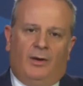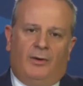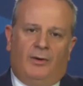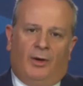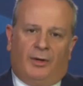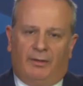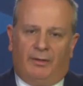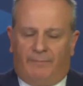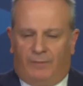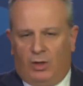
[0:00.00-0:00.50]

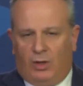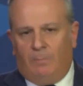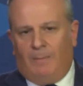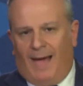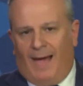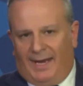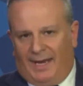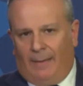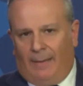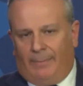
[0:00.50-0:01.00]
Not a few
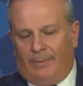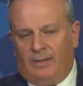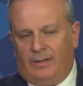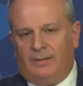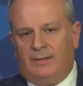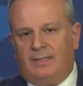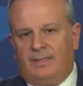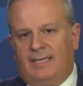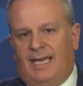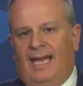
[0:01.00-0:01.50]
bad
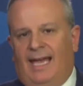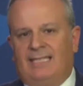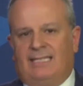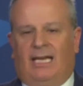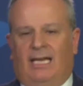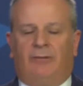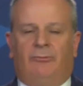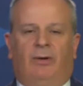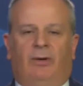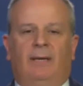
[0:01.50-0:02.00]
apples, as
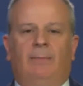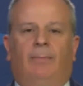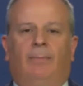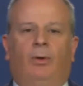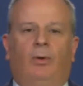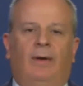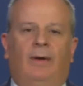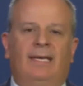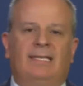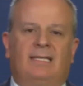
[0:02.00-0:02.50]
UNRWA
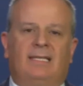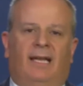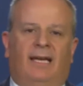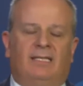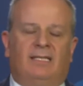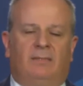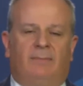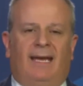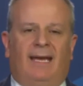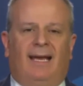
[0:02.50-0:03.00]
employees
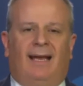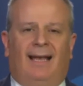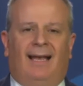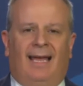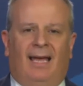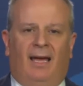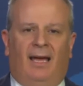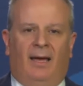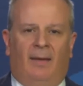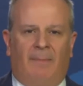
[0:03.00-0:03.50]
like to
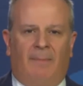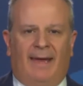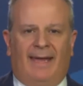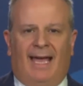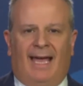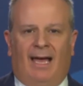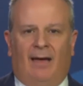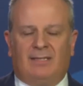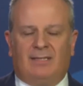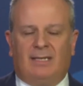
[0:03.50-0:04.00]
make
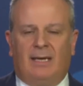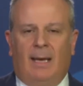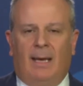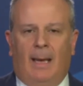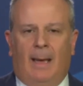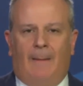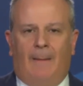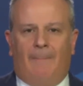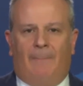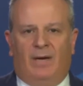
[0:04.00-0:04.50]
out,
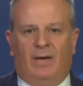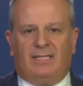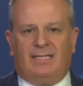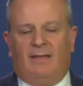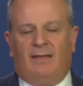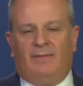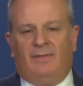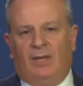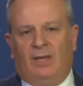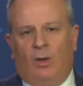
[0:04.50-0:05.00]
but
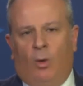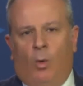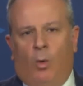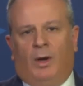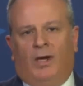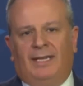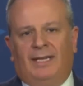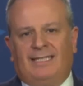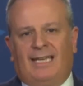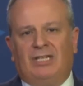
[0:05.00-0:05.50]
the
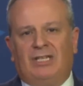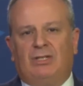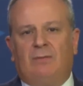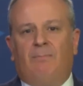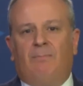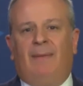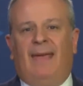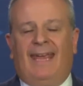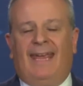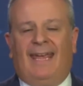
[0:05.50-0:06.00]
organization
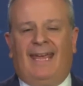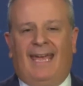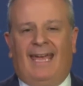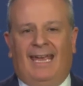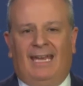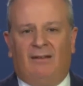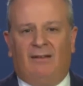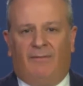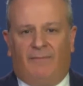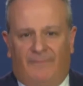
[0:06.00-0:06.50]
being
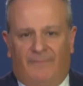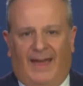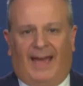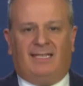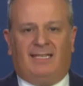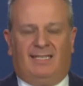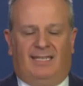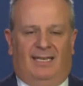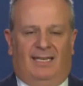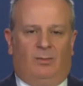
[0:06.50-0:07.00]

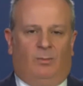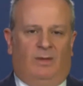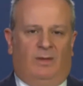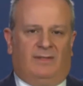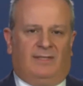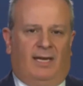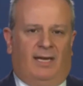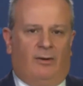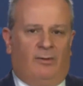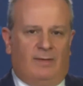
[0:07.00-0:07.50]
infected with
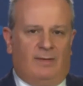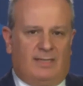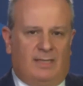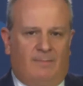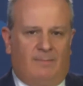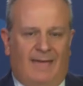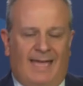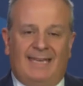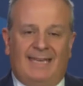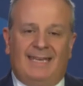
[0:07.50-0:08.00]
terrorism.
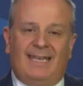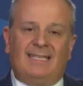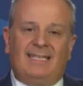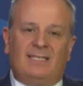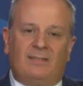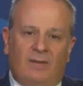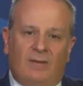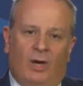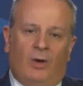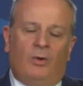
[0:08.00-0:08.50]
It
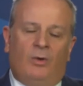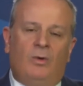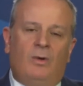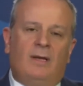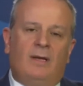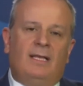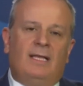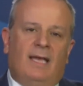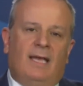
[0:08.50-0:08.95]
is no